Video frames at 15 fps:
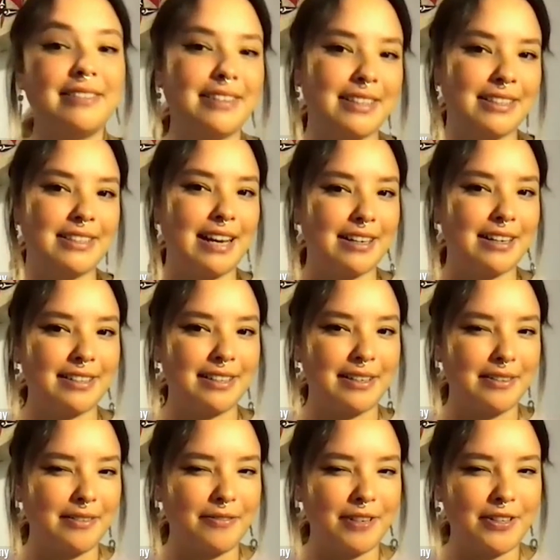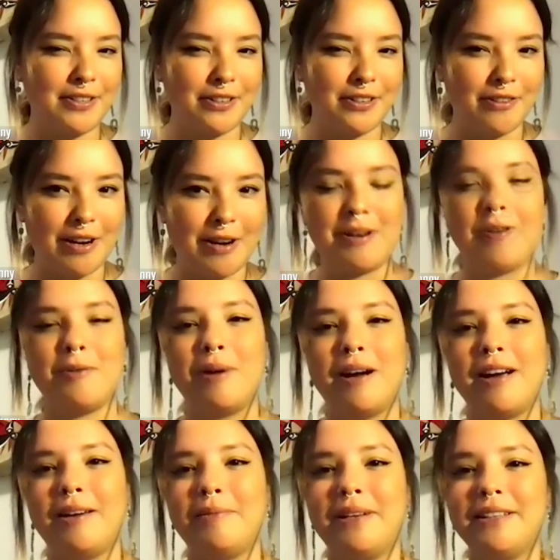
is actually featured right here behind me.